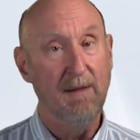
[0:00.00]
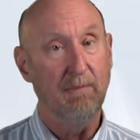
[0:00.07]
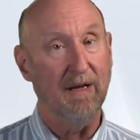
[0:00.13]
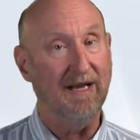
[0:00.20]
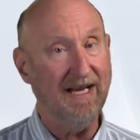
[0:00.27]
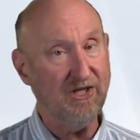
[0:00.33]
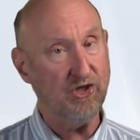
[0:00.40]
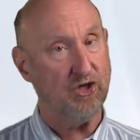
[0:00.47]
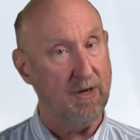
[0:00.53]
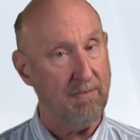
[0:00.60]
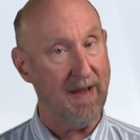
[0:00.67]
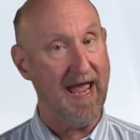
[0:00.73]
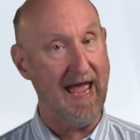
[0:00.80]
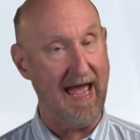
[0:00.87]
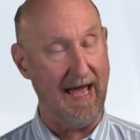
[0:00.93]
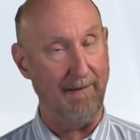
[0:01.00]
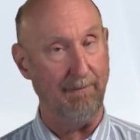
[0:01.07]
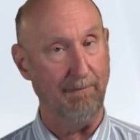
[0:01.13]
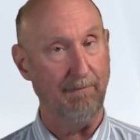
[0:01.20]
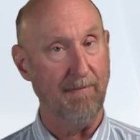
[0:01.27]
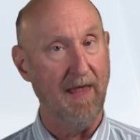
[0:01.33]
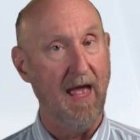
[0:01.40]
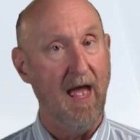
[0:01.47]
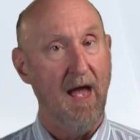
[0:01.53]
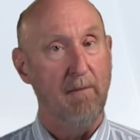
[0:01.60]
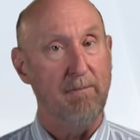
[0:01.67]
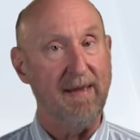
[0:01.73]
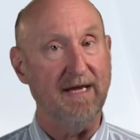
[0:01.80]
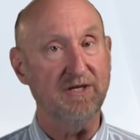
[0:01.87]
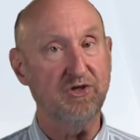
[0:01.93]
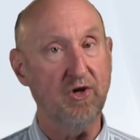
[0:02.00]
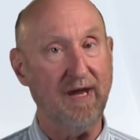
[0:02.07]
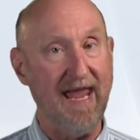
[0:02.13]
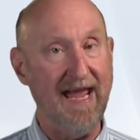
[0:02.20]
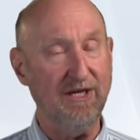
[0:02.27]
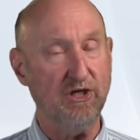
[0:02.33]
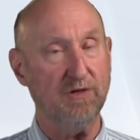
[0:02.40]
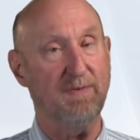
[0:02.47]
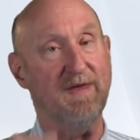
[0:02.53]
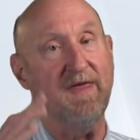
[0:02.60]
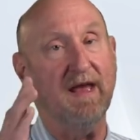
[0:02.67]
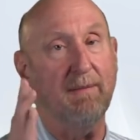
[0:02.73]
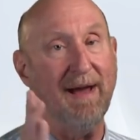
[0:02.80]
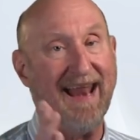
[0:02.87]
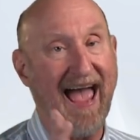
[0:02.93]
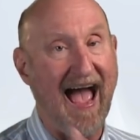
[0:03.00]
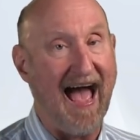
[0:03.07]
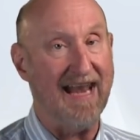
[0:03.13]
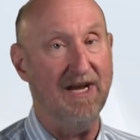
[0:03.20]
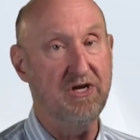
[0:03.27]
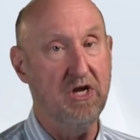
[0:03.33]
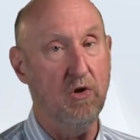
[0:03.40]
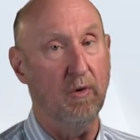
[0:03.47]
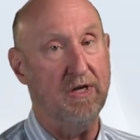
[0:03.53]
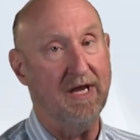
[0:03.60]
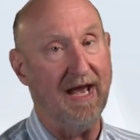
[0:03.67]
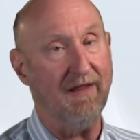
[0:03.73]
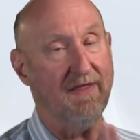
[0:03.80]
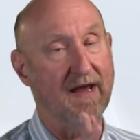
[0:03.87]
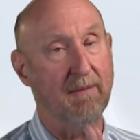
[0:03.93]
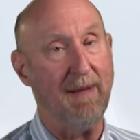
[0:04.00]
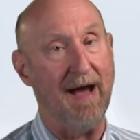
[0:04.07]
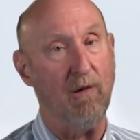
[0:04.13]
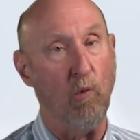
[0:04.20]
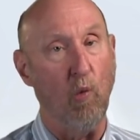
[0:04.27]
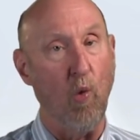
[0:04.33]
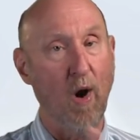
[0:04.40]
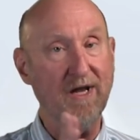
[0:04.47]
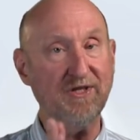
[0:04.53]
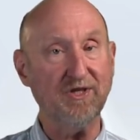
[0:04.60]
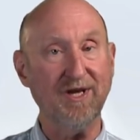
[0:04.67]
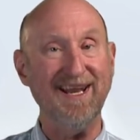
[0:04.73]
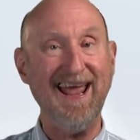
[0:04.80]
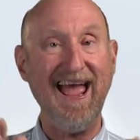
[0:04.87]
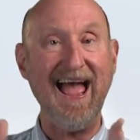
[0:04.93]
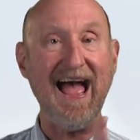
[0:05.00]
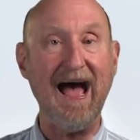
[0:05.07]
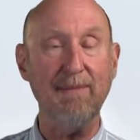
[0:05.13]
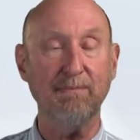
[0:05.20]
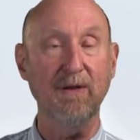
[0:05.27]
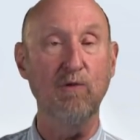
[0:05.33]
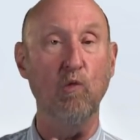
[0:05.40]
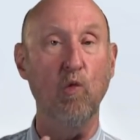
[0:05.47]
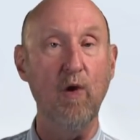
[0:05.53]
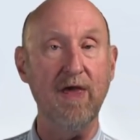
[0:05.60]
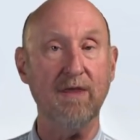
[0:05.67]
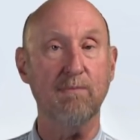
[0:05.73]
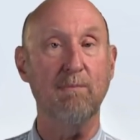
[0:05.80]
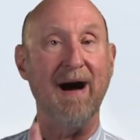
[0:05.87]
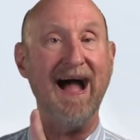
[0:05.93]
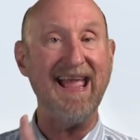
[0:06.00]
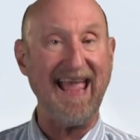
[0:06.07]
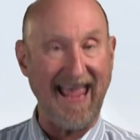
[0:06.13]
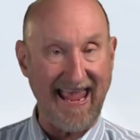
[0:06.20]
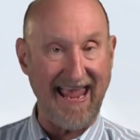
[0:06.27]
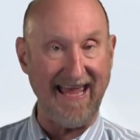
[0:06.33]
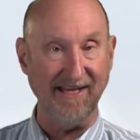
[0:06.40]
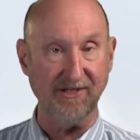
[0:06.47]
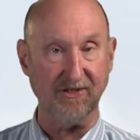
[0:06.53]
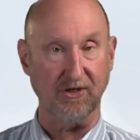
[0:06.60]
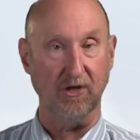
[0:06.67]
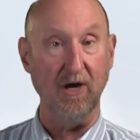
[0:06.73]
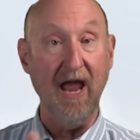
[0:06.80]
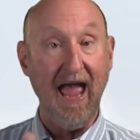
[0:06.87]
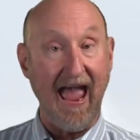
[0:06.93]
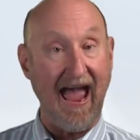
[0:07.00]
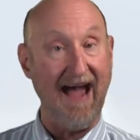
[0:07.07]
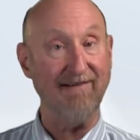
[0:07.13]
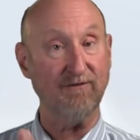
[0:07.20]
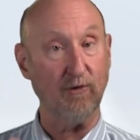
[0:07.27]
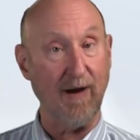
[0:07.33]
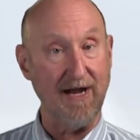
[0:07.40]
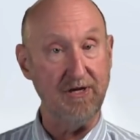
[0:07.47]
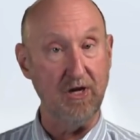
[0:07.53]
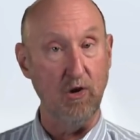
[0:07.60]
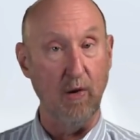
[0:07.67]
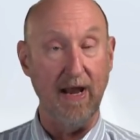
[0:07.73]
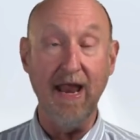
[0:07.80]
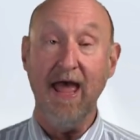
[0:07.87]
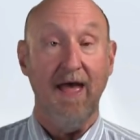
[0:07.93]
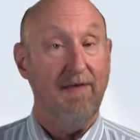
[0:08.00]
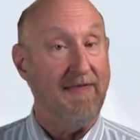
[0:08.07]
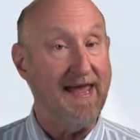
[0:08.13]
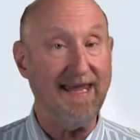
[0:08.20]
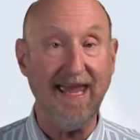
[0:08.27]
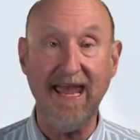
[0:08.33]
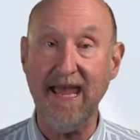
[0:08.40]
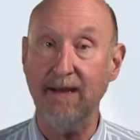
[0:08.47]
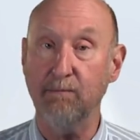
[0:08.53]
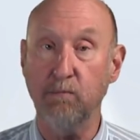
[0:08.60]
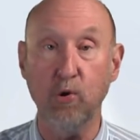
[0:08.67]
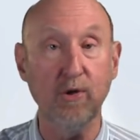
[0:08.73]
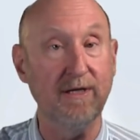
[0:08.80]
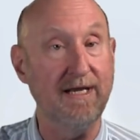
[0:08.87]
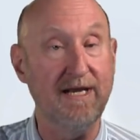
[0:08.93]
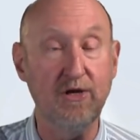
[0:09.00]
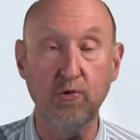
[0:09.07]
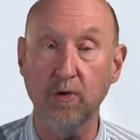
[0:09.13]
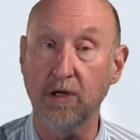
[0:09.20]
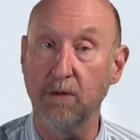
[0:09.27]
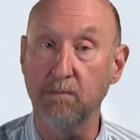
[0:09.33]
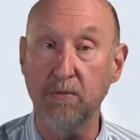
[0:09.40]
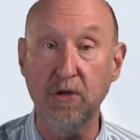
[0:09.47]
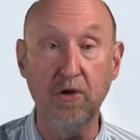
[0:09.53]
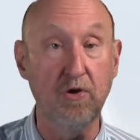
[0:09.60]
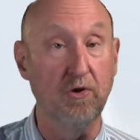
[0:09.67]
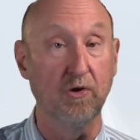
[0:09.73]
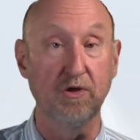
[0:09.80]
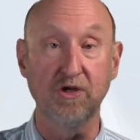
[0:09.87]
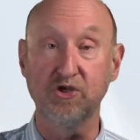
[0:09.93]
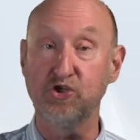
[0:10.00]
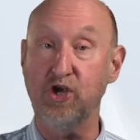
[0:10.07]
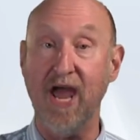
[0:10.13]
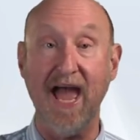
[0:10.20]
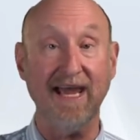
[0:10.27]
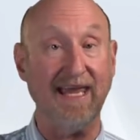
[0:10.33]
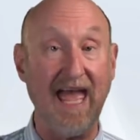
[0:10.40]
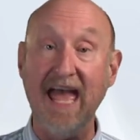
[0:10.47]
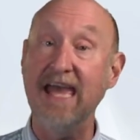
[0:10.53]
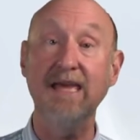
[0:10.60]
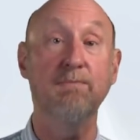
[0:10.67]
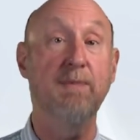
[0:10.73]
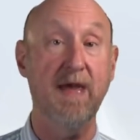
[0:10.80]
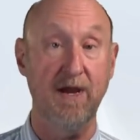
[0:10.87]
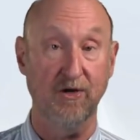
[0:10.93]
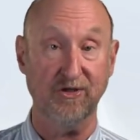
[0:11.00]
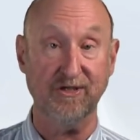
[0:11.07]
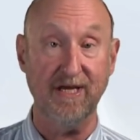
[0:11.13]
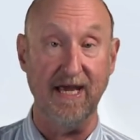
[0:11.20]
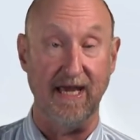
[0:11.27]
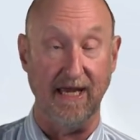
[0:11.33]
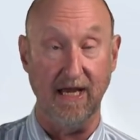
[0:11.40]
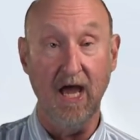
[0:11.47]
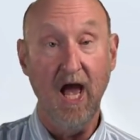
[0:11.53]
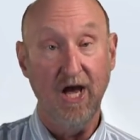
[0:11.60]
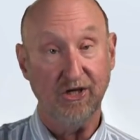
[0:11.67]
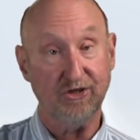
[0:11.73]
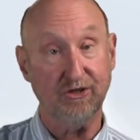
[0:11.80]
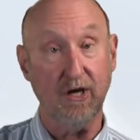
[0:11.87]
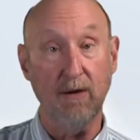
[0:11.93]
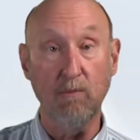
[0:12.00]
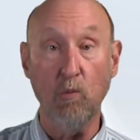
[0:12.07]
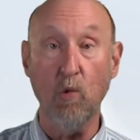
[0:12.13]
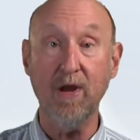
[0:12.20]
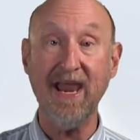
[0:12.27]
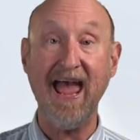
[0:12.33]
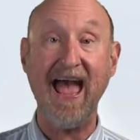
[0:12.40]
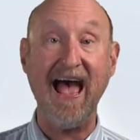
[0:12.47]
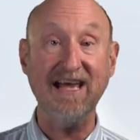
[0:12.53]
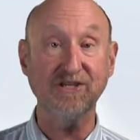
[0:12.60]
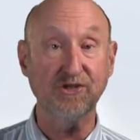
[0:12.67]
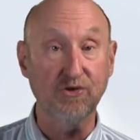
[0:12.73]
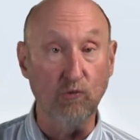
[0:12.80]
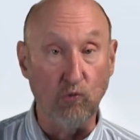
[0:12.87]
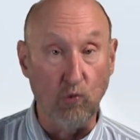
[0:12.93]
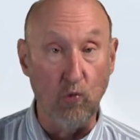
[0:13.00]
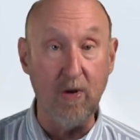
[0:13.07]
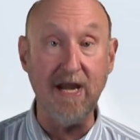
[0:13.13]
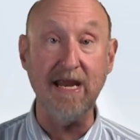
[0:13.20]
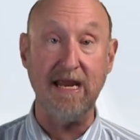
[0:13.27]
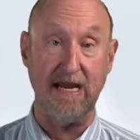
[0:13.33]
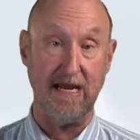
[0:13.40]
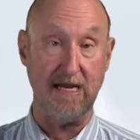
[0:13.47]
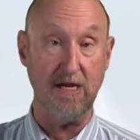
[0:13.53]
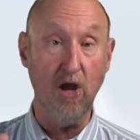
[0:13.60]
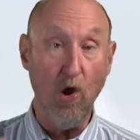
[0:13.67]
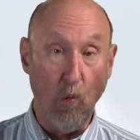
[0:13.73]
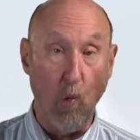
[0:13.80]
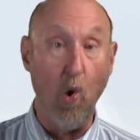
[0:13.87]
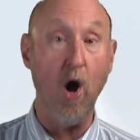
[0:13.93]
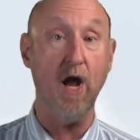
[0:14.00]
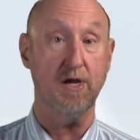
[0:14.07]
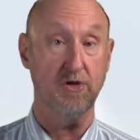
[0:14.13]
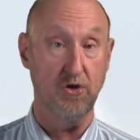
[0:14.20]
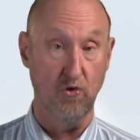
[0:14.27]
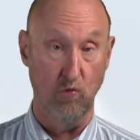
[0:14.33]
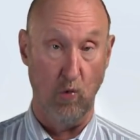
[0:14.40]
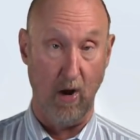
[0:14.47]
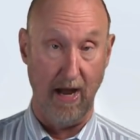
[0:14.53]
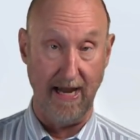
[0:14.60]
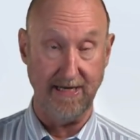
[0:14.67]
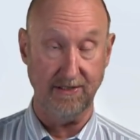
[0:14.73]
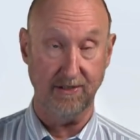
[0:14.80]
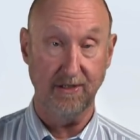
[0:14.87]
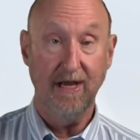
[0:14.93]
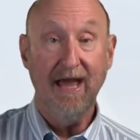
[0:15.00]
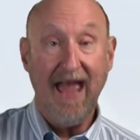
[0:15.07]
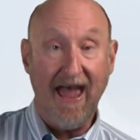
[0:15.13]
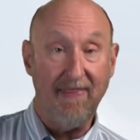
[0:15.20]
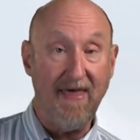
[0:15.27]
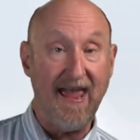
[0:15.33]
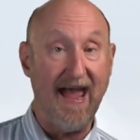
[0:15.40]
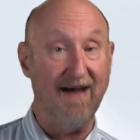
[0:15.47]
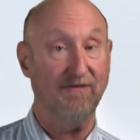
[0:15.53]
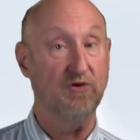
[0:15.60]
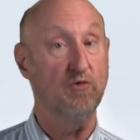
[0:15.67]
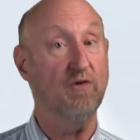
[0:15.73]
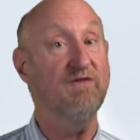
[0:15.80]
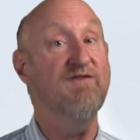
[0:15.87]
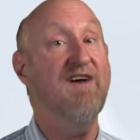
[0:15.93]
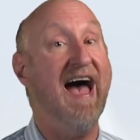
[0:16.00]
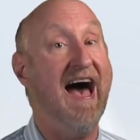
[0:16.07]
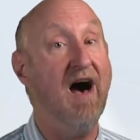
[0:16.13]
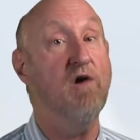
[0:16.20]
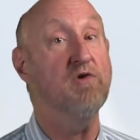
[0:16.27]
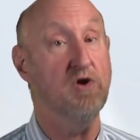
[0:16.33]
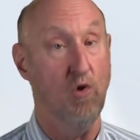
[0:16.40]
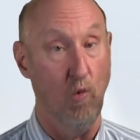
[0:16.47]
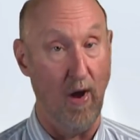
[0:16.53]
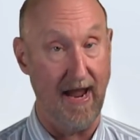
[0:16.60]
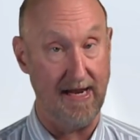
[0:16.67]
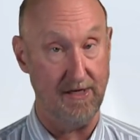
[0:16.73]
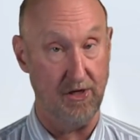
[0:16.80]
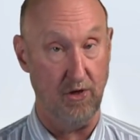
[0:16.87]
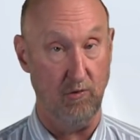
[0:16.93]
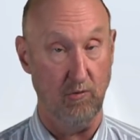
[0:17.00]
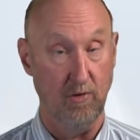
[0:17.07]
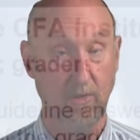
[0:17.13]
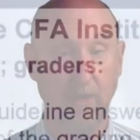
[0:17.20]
But let's jump ahead, because you can't just be thinking about how to do it. You got to think about what's going to happen with my answer after I do it. They can't put it into a computer to check A, B, or C. Someone has to read what you write, and they have to evaluate you.